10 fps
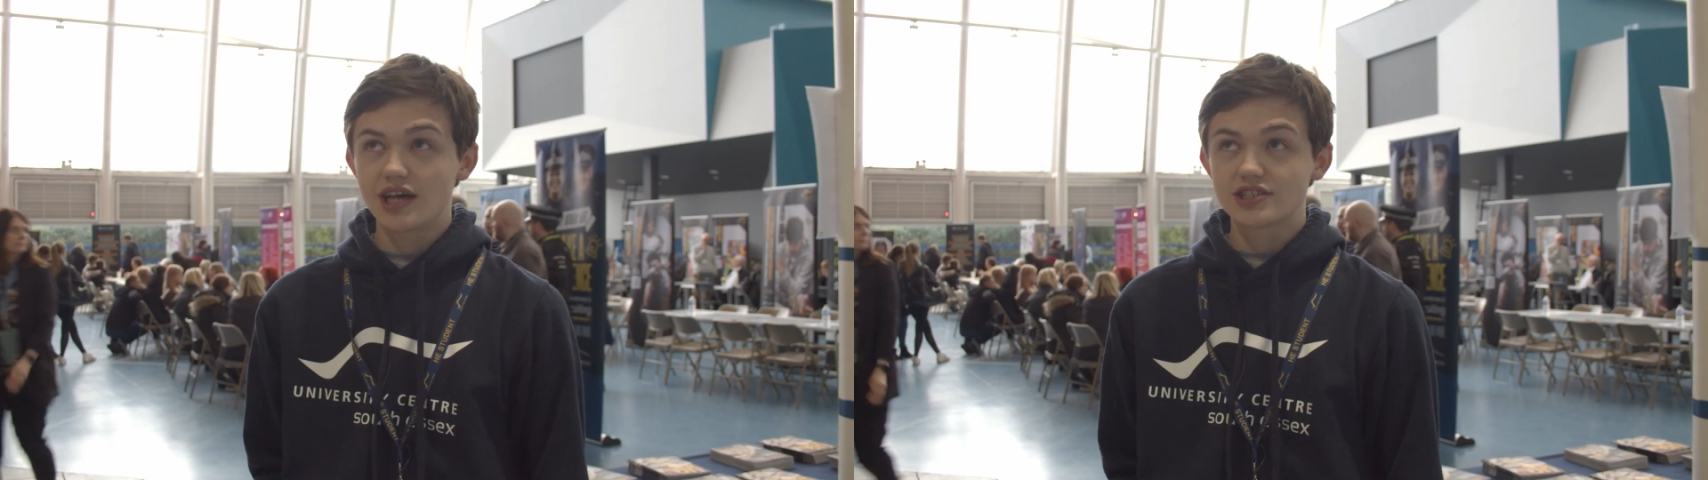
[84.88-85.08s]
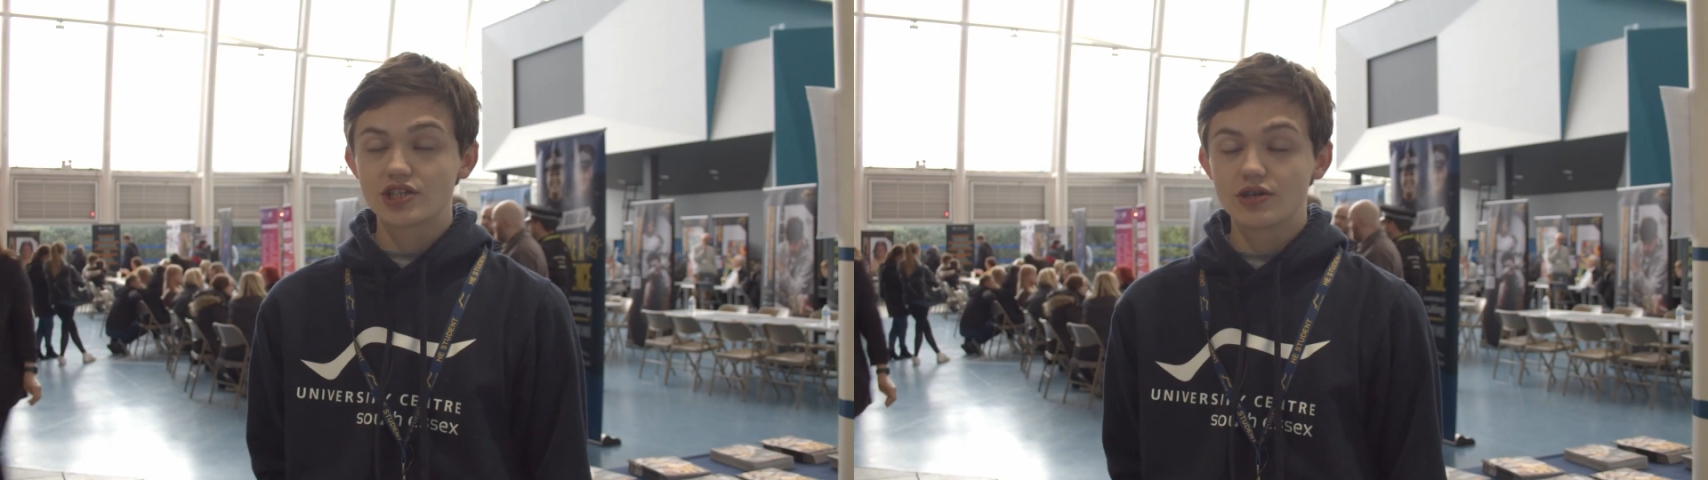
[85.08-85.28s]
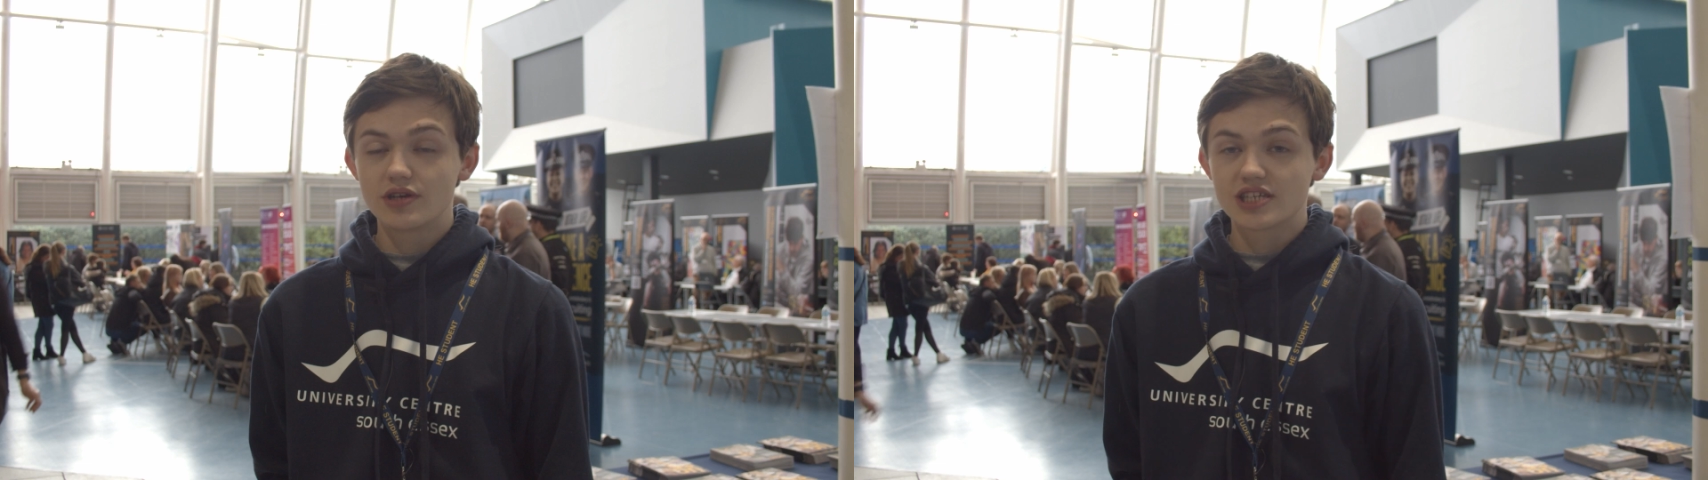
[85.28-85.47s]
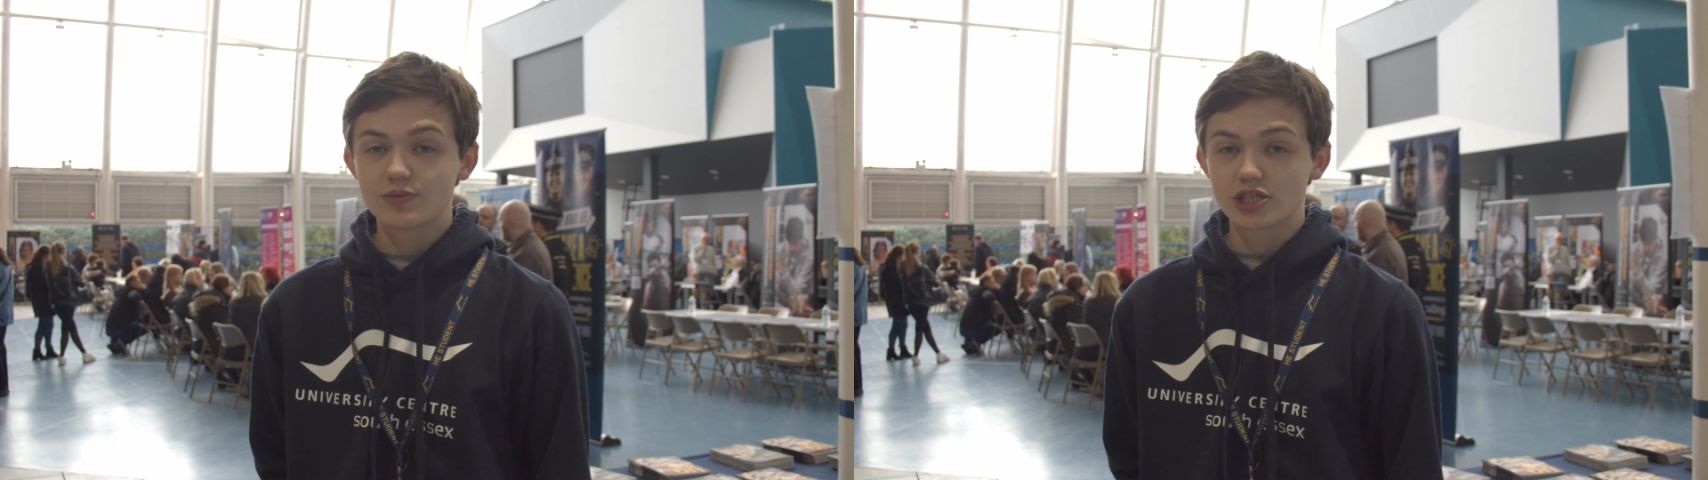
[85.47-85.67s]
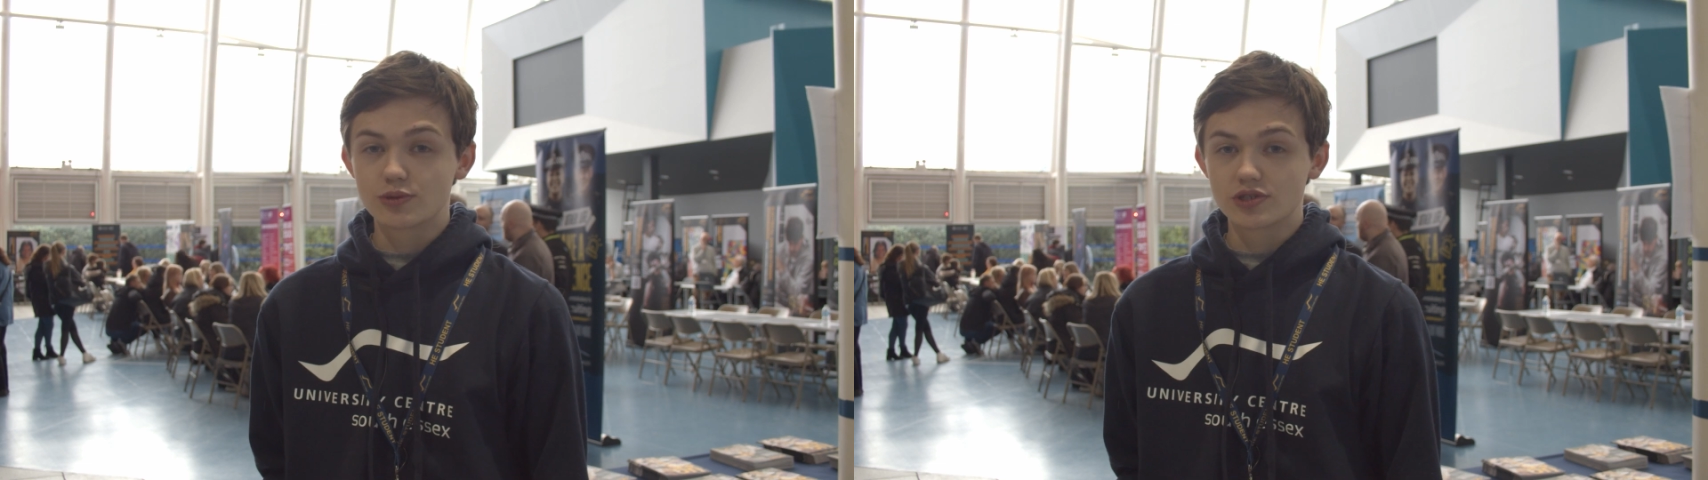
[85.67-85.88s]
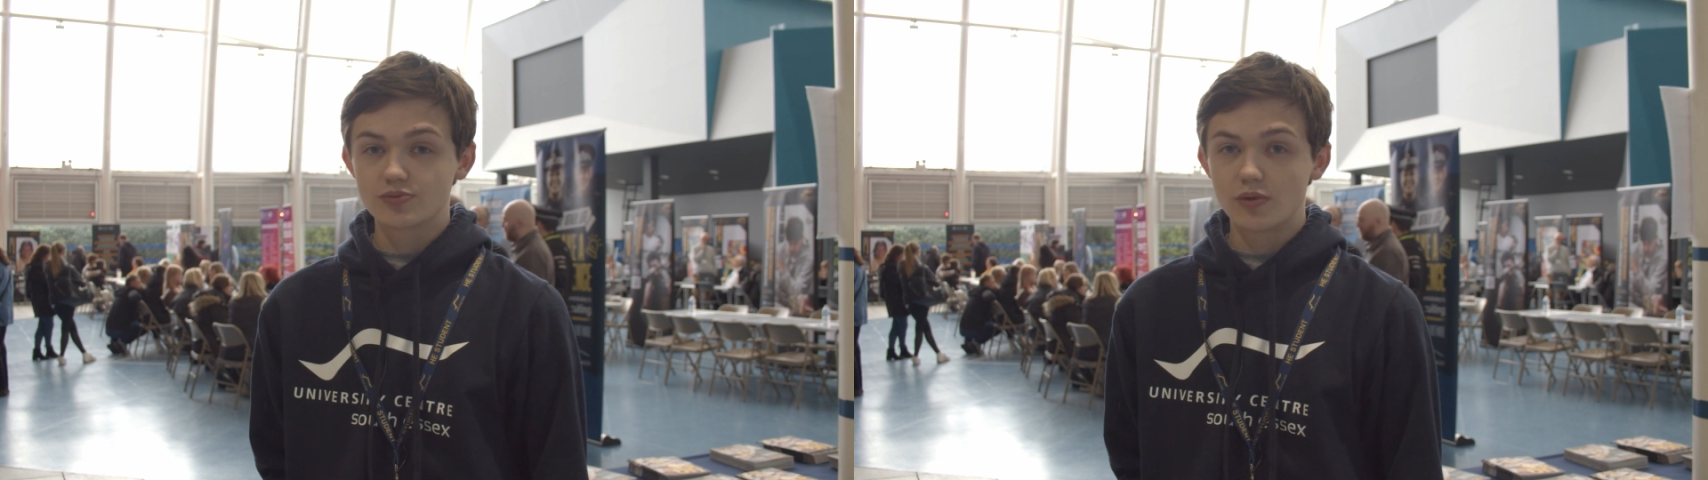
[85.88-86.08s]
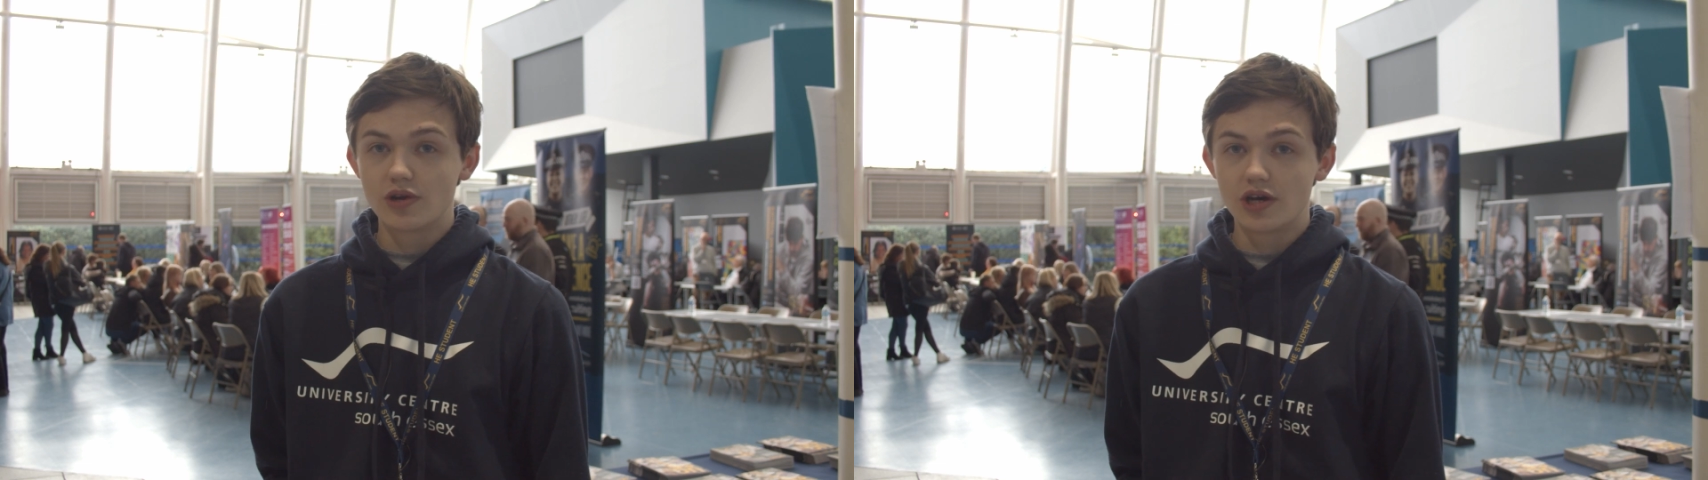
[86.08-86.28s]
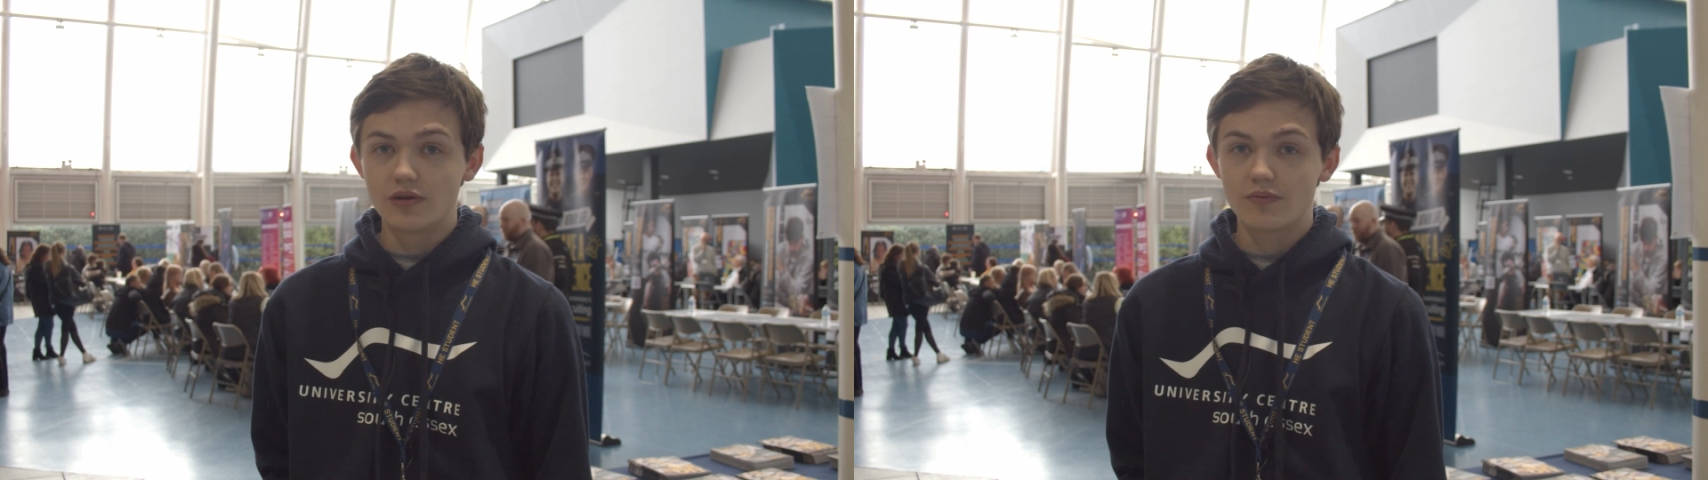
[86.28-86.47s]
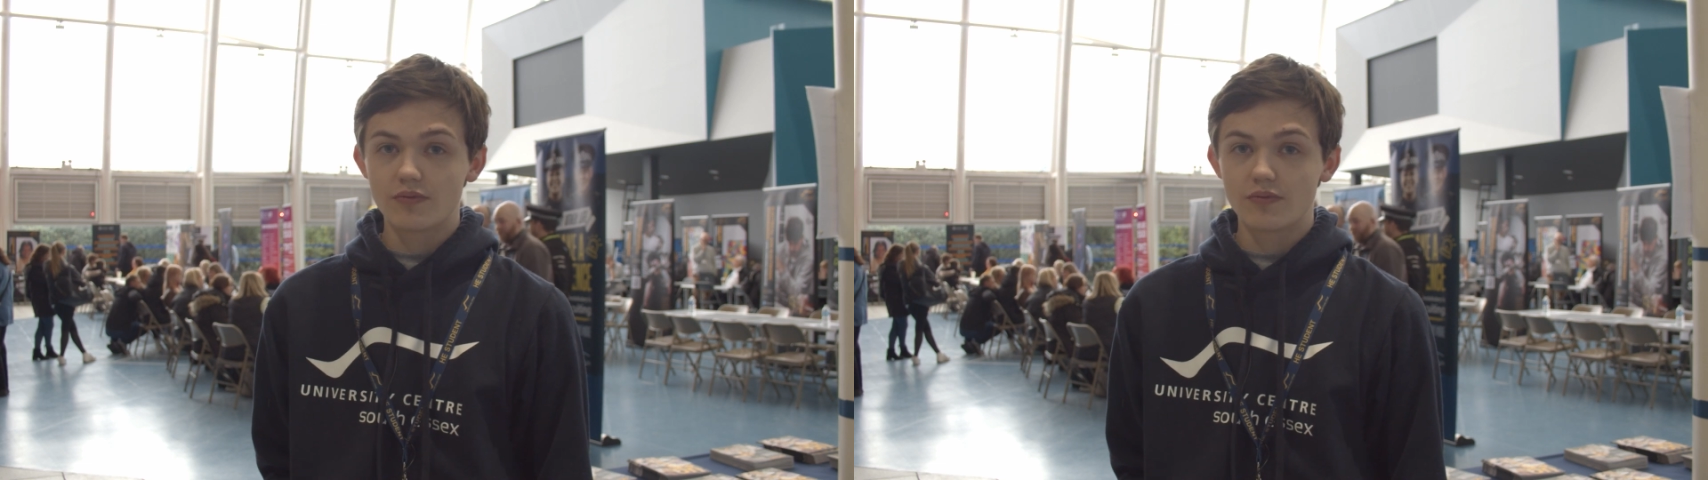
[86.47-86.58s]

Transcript: As the uni is much more smaller,